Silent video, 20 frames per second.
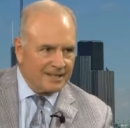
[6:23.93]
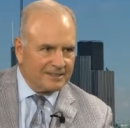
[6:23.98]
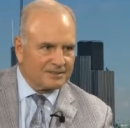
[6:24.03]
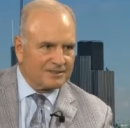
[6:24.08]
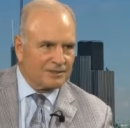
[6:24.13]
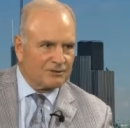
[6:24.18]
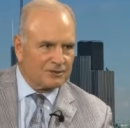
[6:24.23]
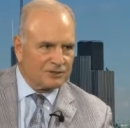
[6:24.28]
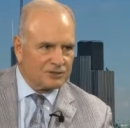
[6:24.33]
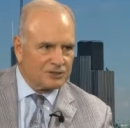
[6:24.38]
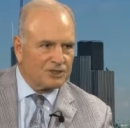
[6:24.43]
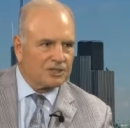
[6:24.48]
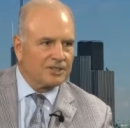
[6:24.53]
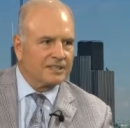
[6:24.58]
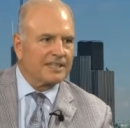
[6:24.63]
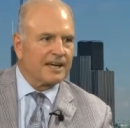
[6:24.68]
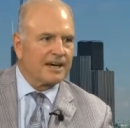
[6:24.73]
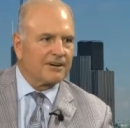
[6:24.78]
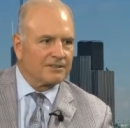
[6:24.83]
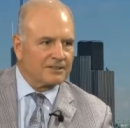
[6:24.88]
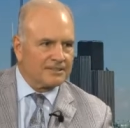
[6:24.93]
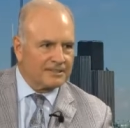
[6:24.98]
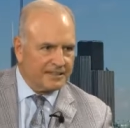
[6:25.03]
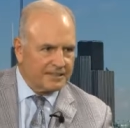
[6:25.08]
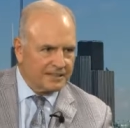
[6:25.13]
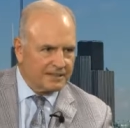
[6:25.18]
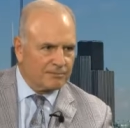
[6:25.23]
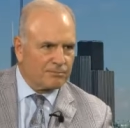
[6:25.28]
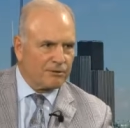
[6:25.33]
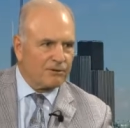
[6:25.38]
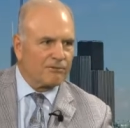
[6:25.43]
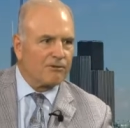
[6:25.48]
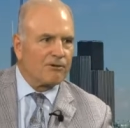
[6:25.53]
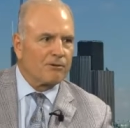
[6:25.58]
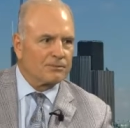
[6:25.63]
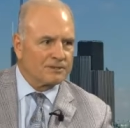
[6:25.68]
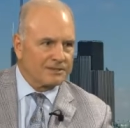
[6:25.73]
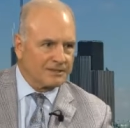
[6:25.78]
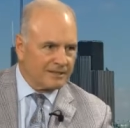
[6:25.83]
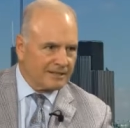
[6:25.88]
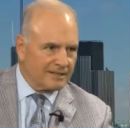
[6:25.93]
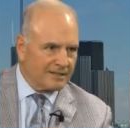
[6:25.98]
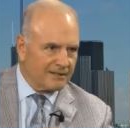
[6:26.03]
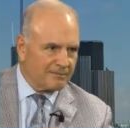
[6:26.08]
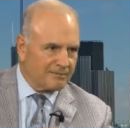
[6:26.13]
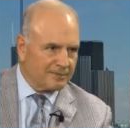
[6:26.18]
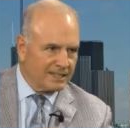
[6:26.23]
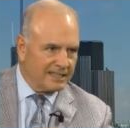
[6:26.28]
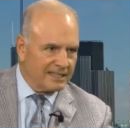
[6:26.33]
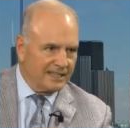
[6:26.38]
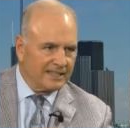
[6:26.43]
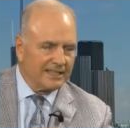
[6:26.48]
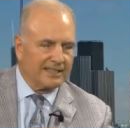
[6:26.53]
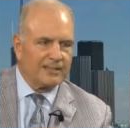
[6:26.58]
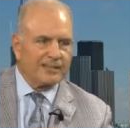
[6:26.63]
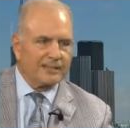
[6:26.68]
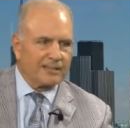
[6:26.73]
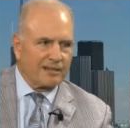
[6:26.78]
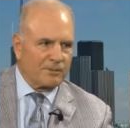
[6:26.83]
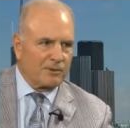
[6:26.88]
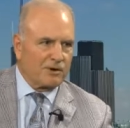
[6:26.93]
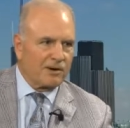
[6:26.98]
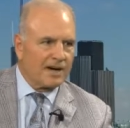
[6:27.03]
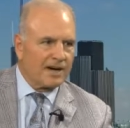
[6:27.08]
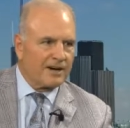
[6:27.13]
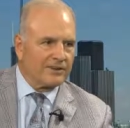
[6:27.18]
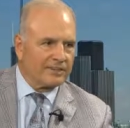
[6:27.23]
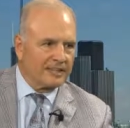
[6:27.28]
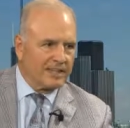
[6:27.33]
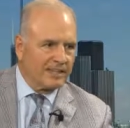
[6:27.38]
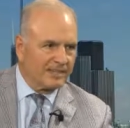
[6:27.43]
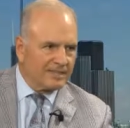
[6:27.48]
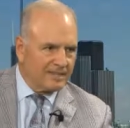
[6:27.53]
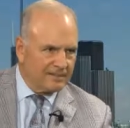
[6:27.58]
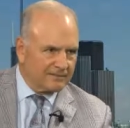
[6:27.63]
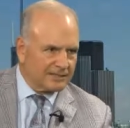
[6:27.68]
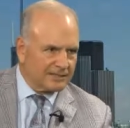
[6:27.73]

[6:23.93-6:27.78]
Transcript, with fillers: and so it's good now to see the performance of the company come around and give